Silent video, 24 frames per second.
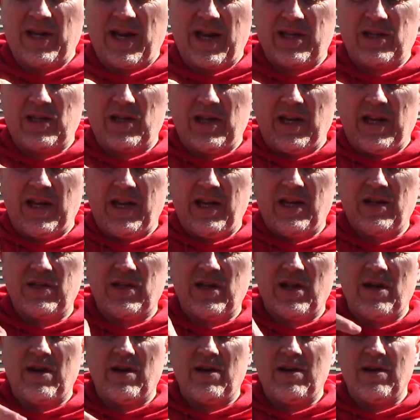actually
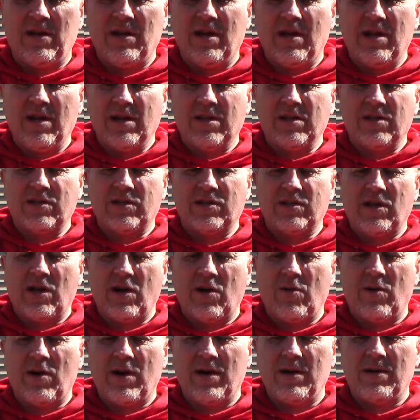easier.
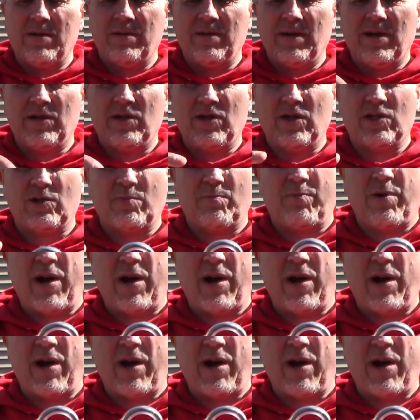So it just